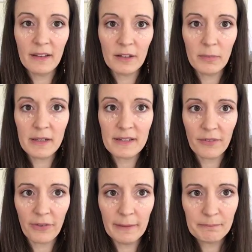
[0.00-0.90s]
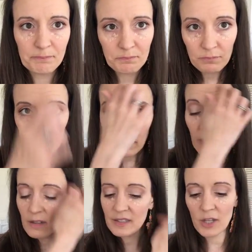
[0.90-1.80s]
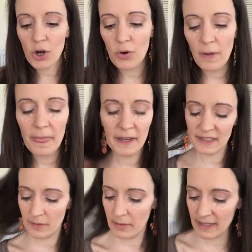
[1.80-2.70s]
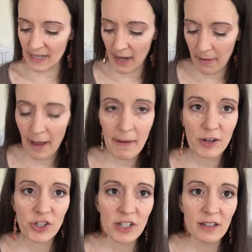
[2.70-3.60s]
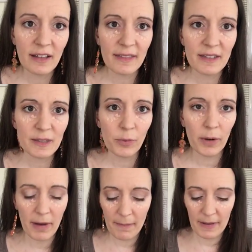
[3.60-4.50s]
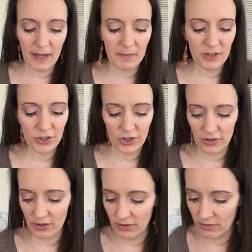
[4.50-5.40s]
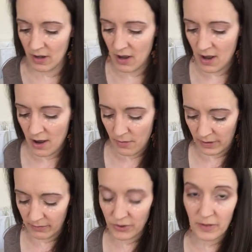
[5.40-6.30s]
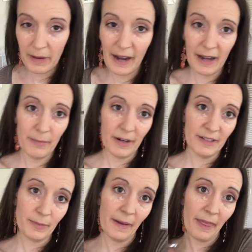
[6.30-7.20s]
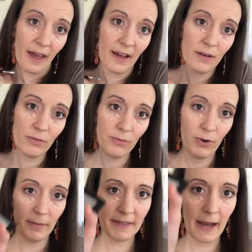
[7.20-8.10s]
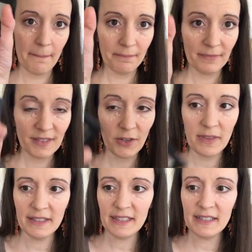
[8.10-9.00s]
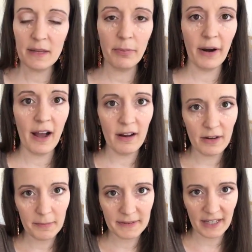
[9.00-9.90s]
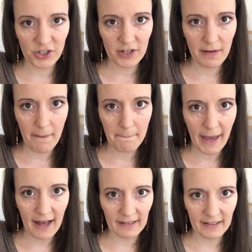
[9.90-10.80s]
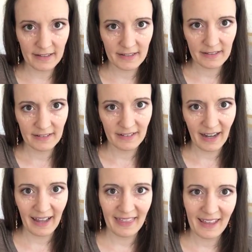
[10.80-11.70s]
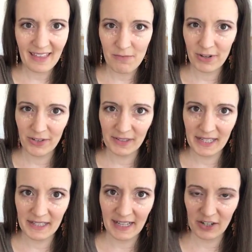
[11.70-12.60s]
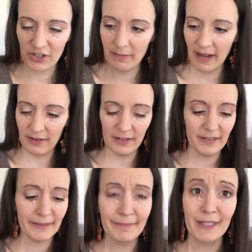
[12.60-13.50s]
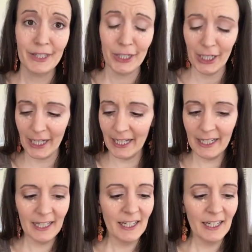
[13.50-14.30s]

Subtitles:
a little bit different. So this would be the time. I'm actually going to let this warm up and I'm going to show you what I would do with my eyebrows while that warms up. So this is the Brow Obsession palette. I think that what you see is actually backwards. Sorry.